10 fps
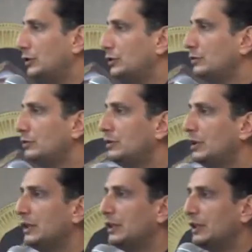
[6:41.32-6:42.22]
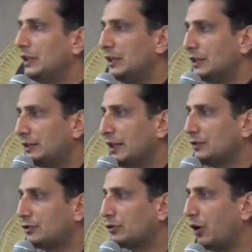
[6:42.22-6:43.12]
knew he
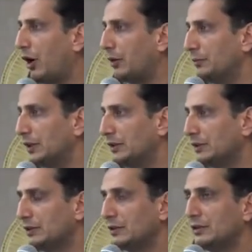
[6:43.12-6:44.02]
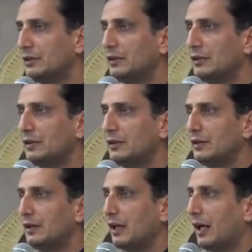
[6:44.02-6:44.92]
intends to harm me.
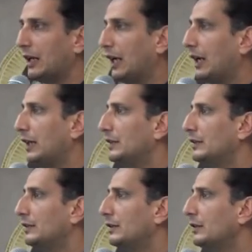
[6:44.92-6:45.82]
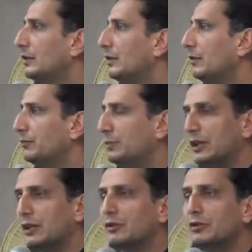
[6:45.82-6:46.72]
And I,
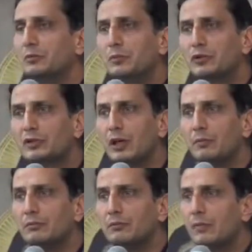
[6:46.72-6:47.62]
being a good Muslim,